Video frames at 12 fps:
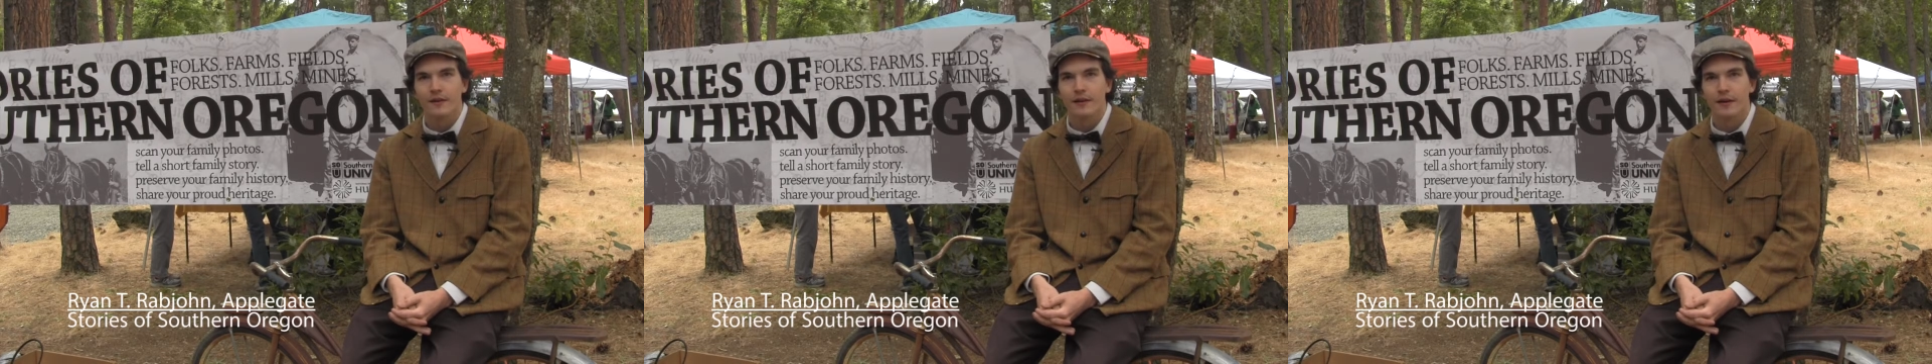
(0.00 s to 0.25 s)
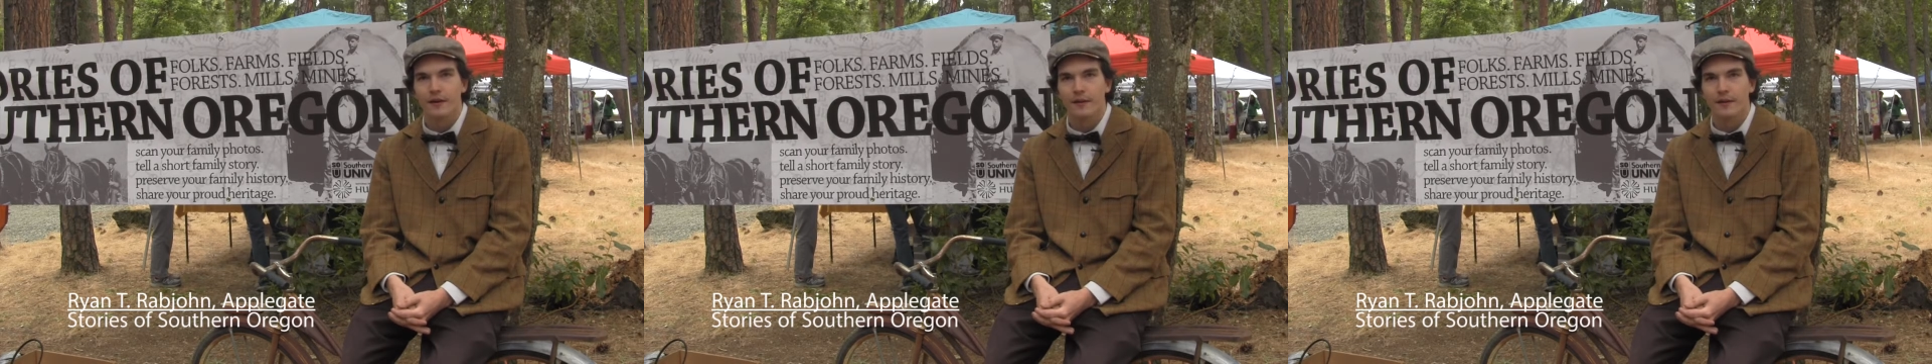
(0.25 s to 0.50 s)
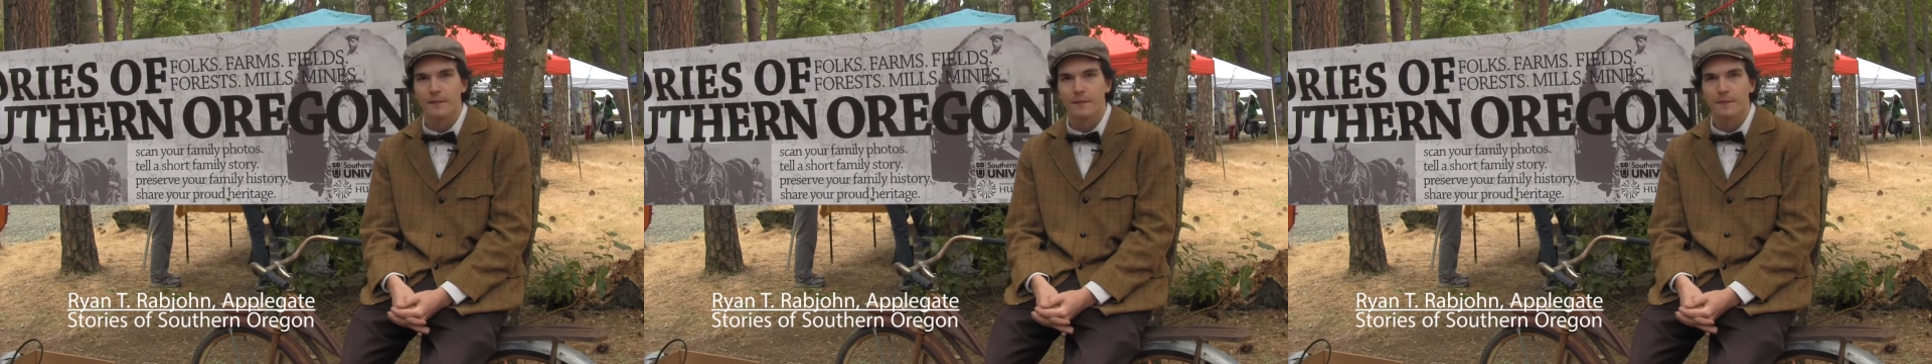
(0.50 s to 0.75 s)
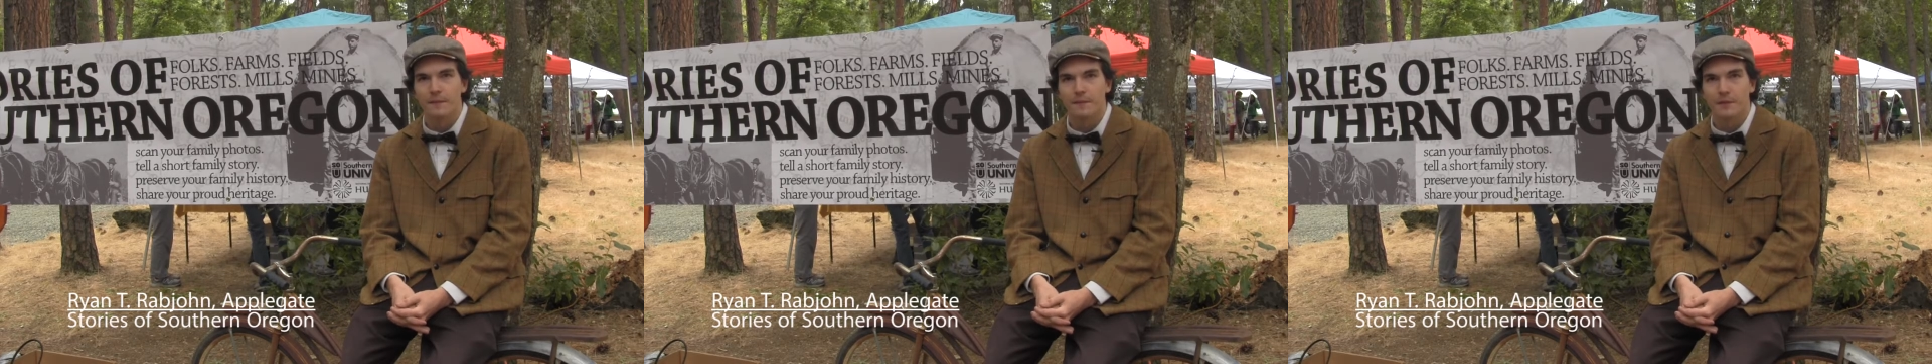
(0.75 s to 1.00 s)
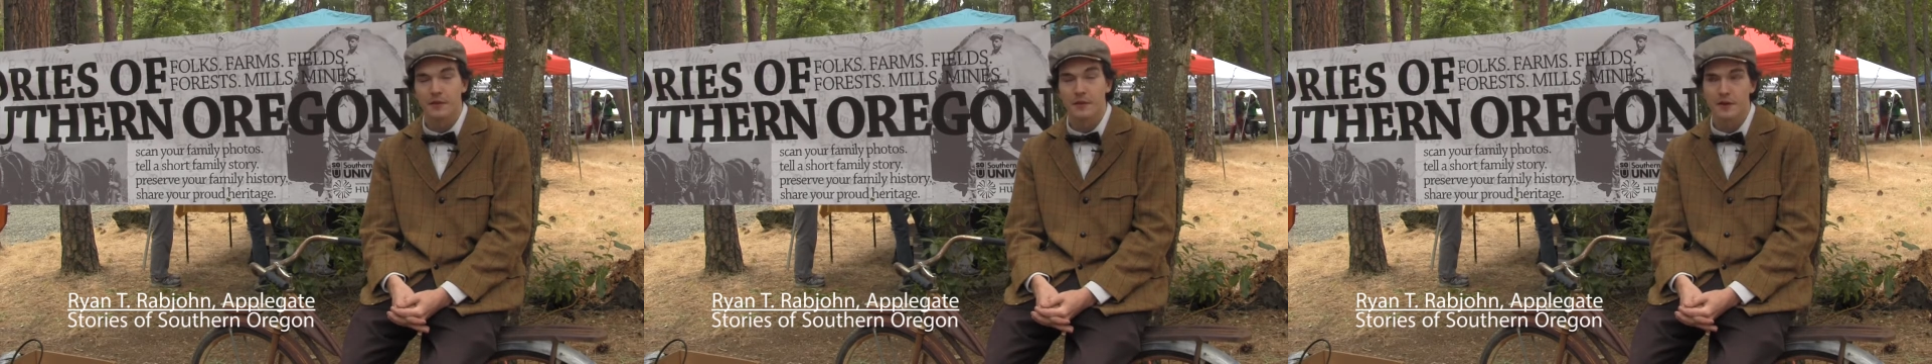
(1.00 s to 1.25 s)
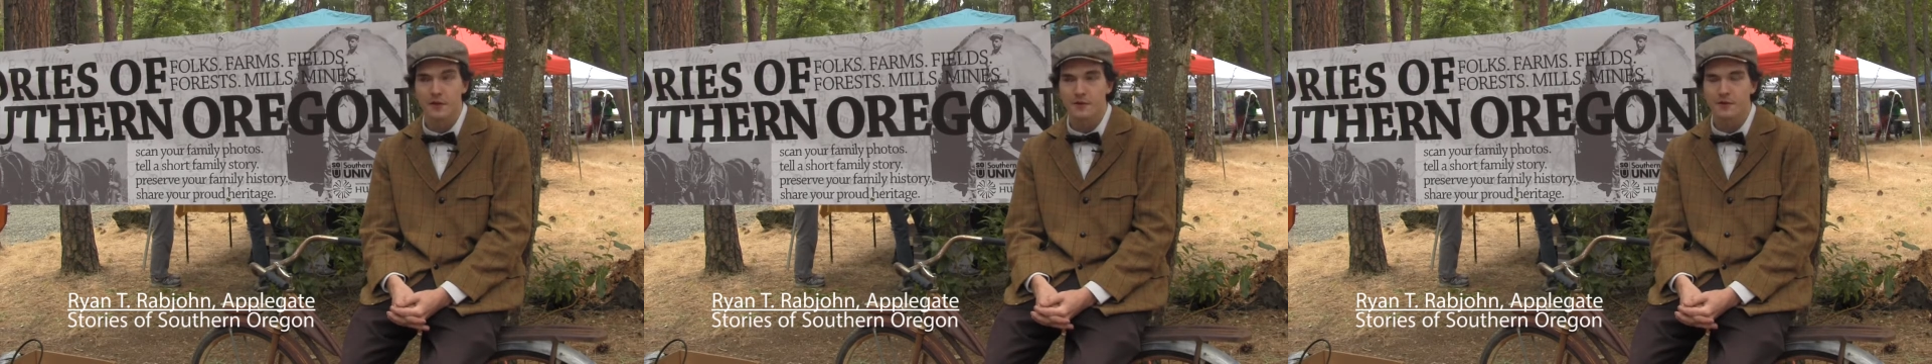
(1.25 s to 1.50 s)
A
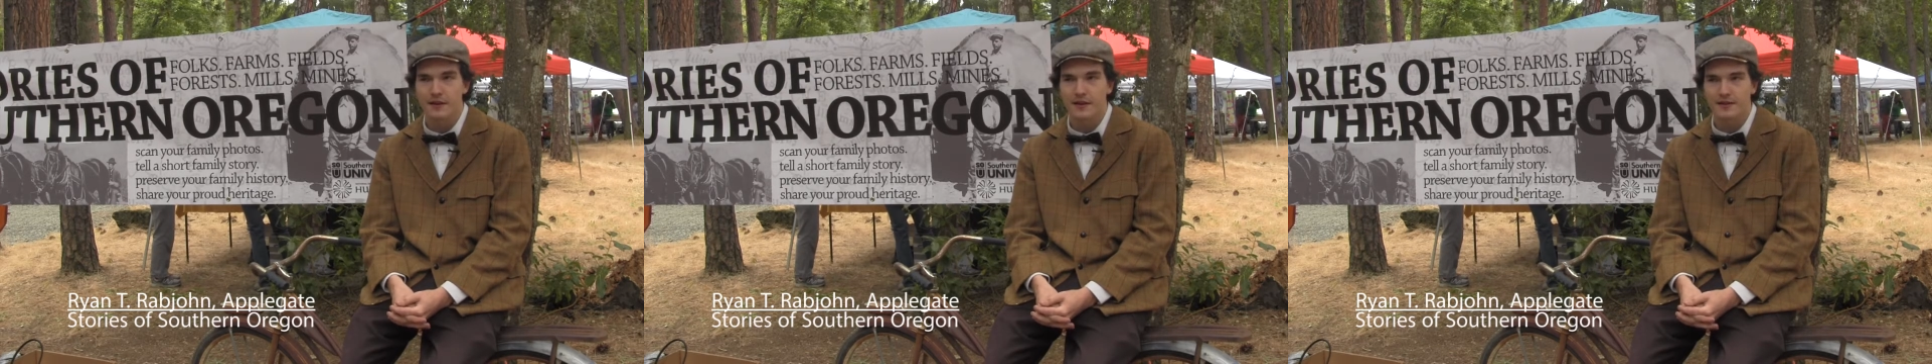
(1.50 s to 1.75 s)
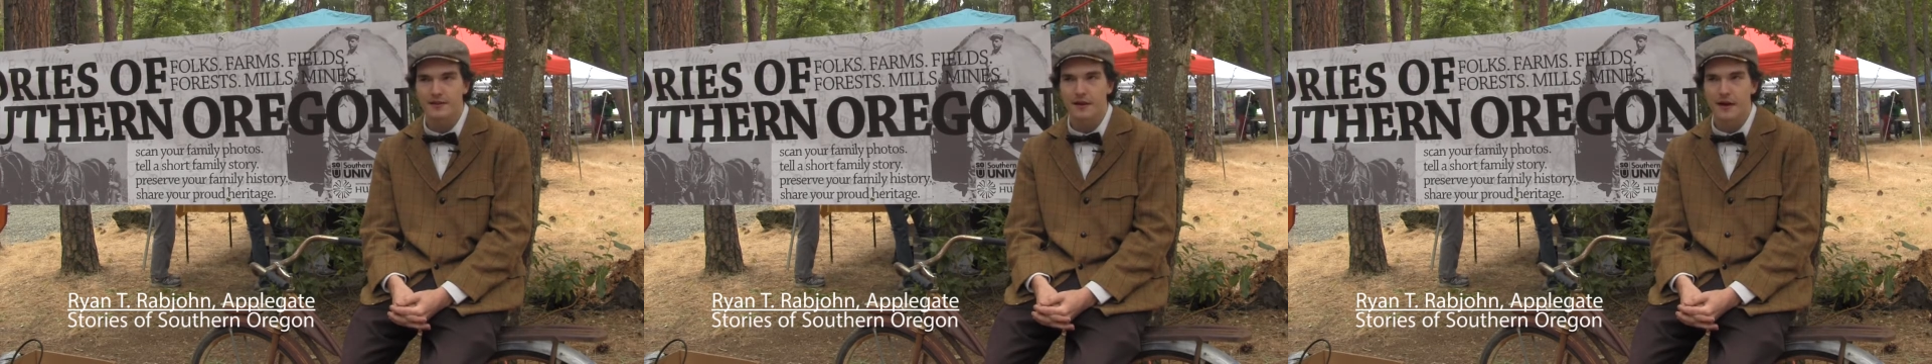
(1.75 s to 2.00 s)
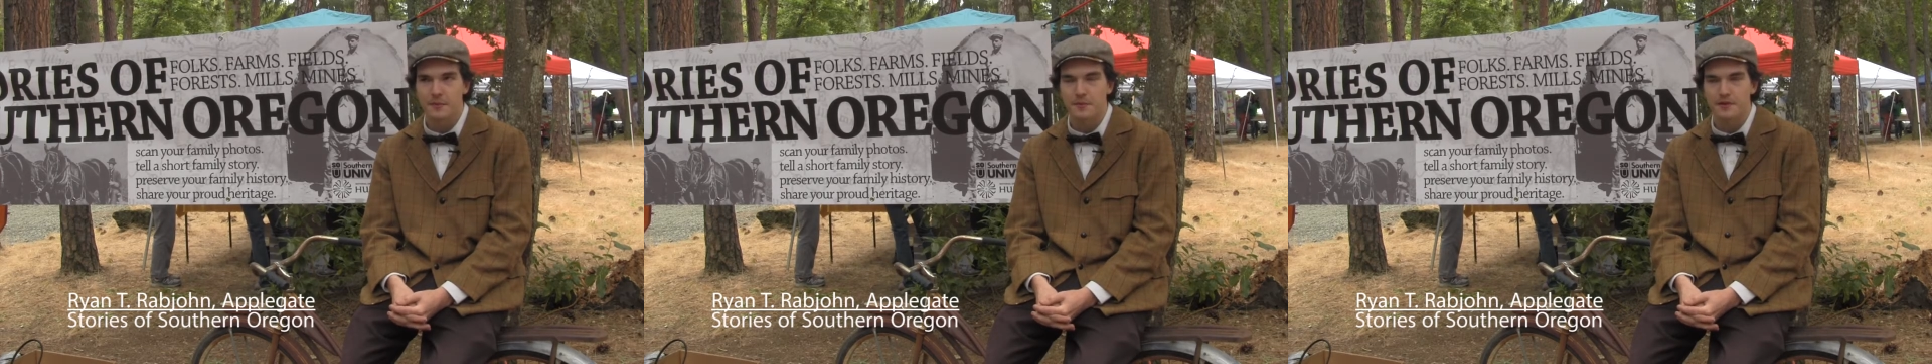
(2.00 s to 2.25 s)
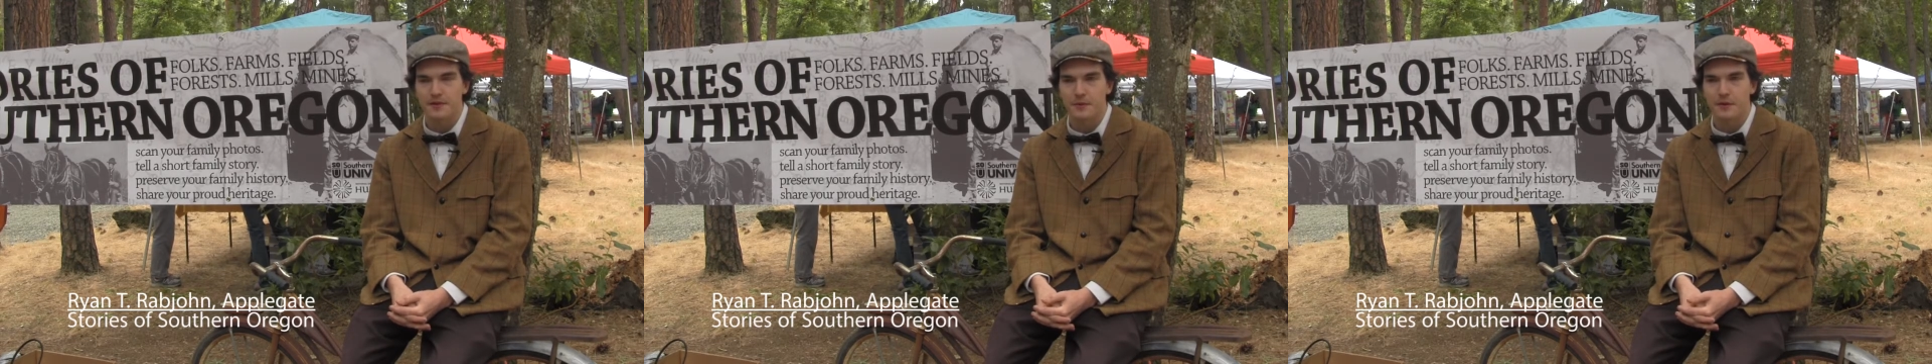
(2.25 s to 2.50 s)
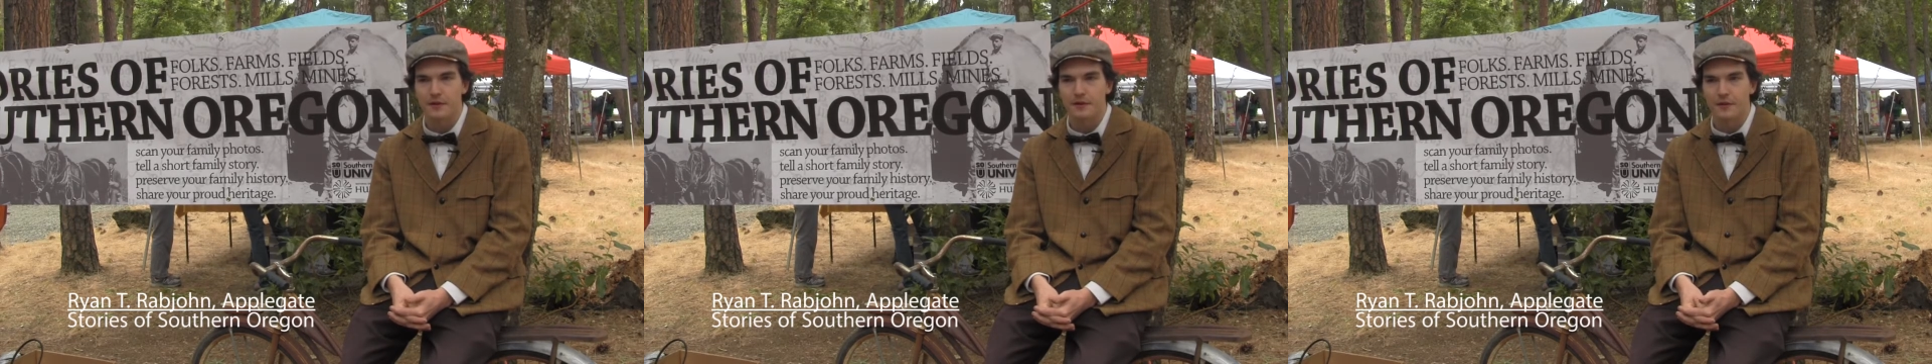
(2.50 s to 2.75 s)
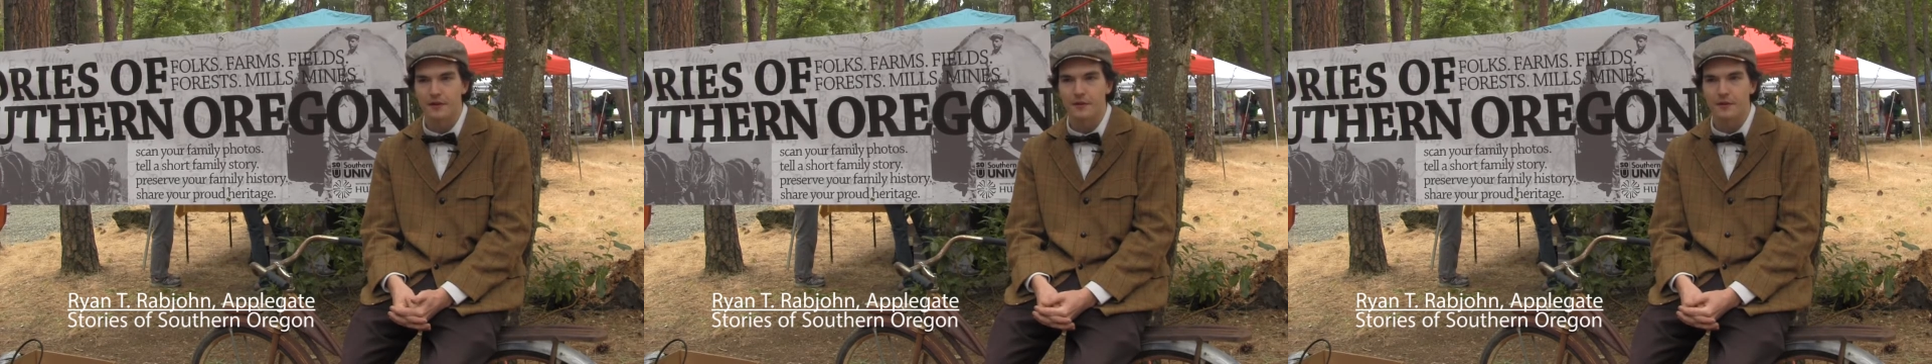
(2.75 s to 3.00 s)
lot of good things have happened as well,
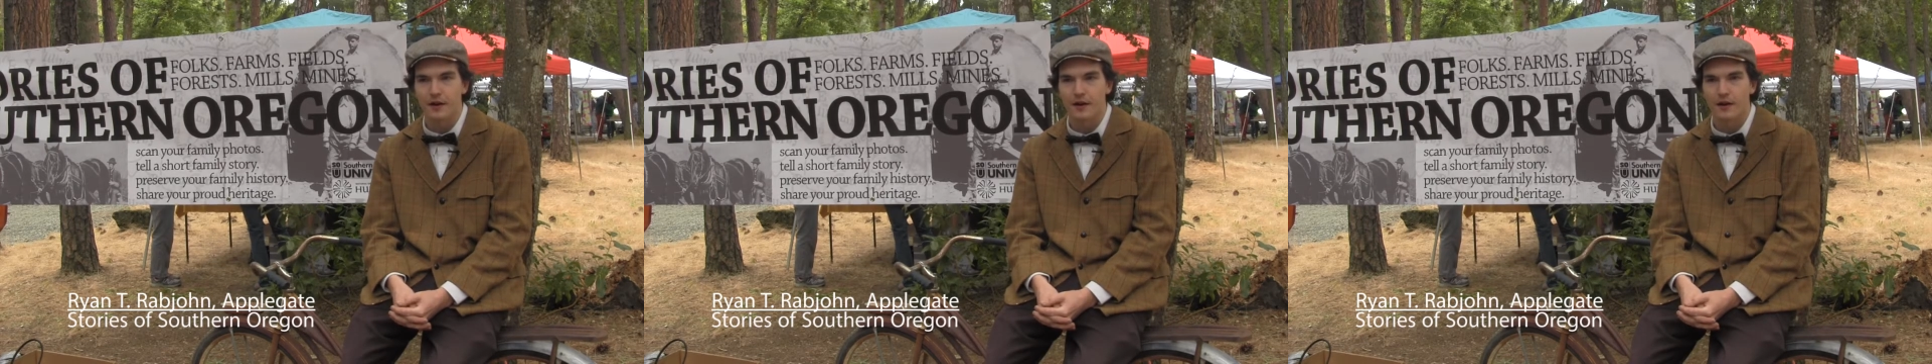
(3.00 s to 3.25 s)
though.